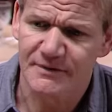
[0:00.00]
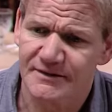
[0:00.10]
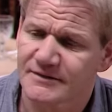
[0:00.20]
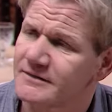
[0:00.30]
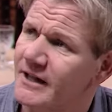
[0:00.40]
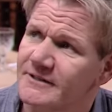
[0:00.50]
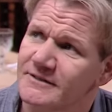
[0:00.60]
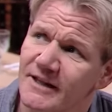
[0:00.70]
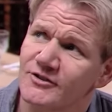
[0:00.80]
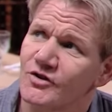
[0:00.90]

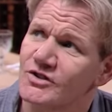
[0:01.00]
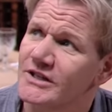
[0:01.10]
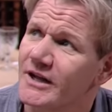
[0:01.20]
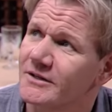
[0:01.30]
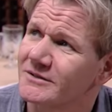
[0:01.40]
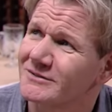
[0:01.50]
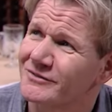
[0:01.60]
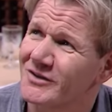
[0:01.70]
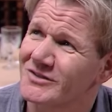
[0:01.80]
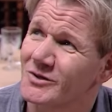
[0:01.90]
That's good to know.
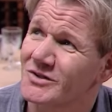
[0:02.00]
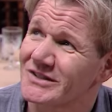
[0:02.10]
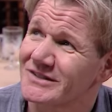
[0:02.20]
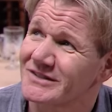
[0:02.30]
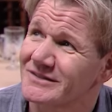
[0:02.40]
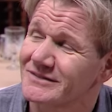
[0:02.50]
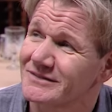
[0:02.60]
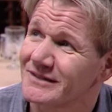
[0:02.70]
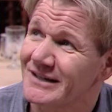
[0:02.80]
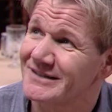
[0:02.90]
Frozen oysters
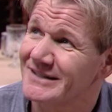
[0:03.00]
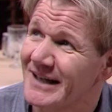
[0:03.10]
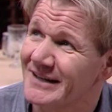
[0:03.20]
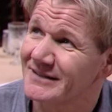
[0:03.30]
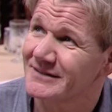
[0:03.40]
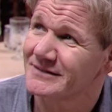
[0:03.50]
in Seattle.